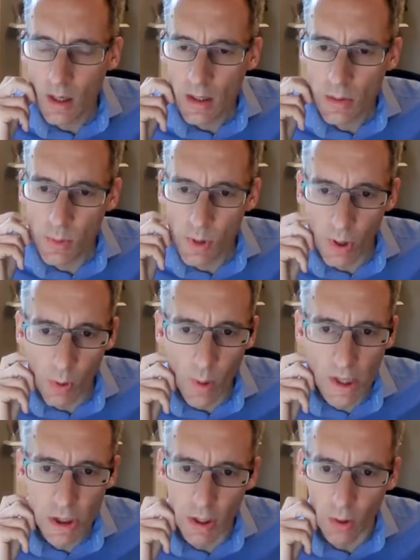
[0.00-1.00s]
So we got a
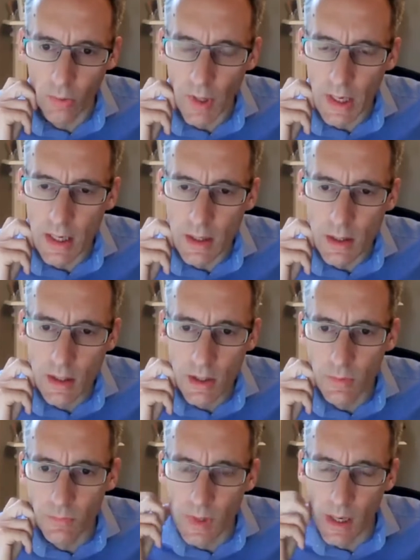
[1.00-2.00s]
question on the, the sort
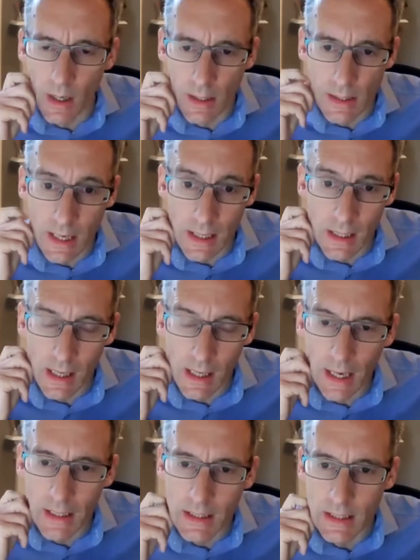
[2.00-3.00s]
of uh,
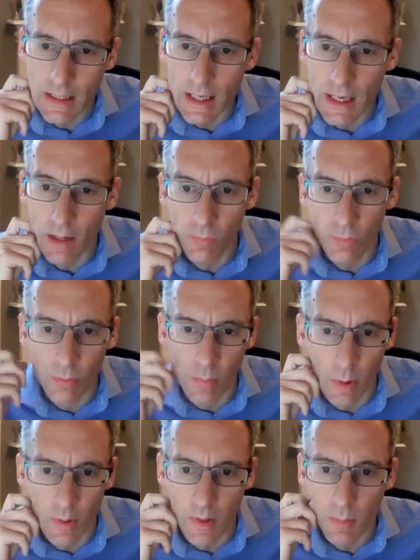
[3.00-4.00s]
technicalities here from
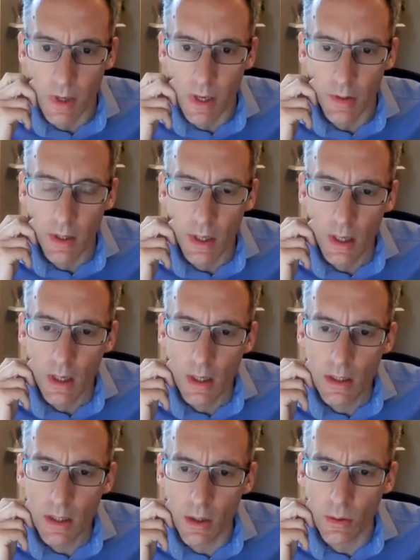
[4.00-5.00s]
Mirren Smith.
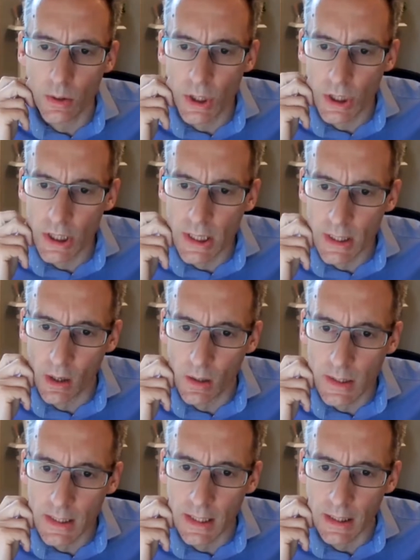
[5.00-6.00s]
So sh she's
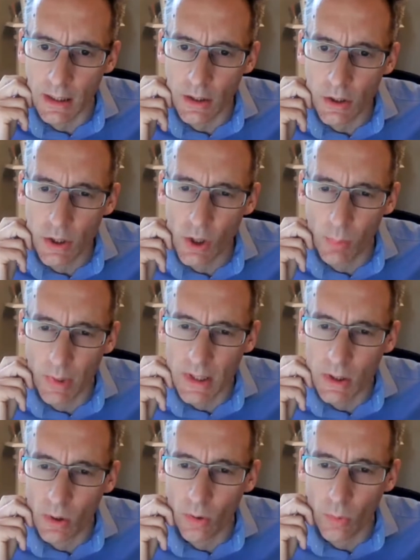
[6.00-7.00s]
asking, could you comment
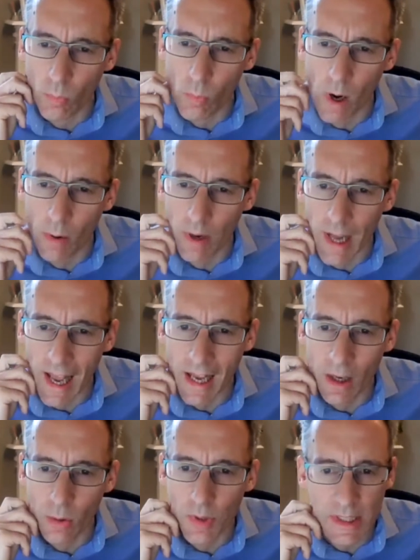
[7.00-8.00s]
on where and
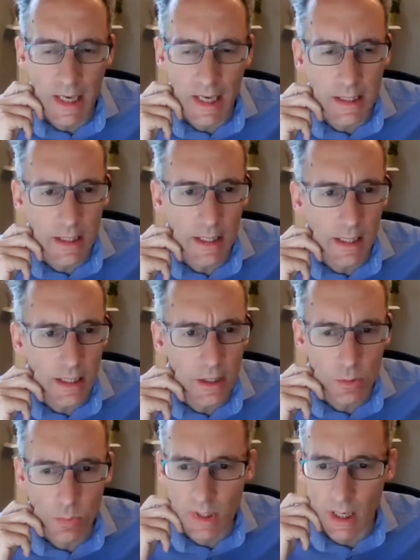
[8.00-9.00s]
how the data linkage
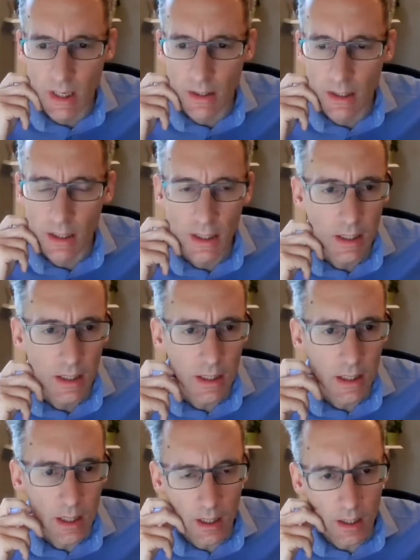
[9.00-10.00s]
was done?
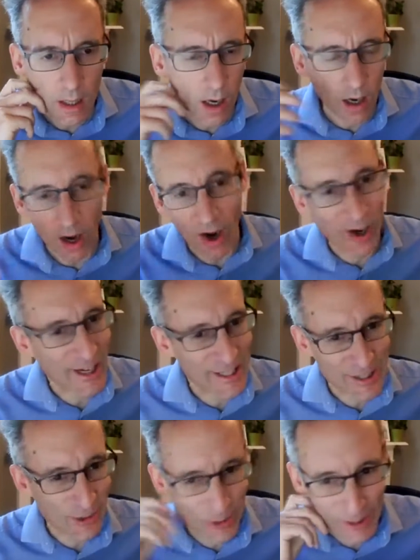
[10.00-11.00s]
Uh, I guess
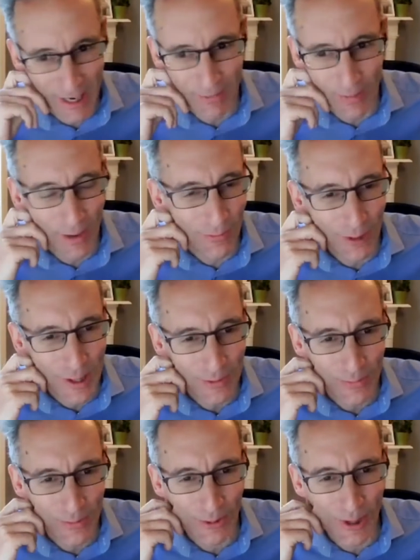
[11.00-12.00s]
you could say for that for either
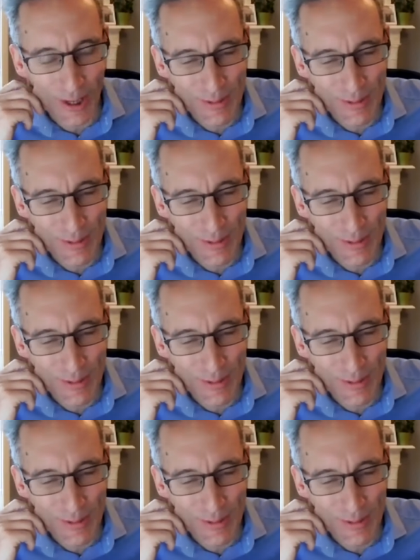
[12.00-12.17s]
of your